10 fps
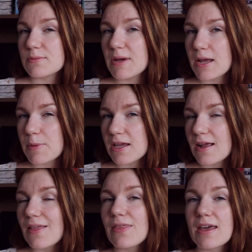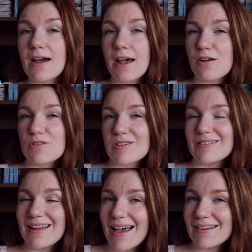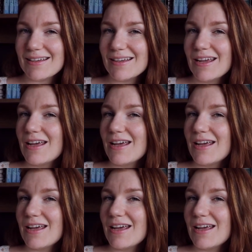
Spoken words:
baby and then hires a nanny.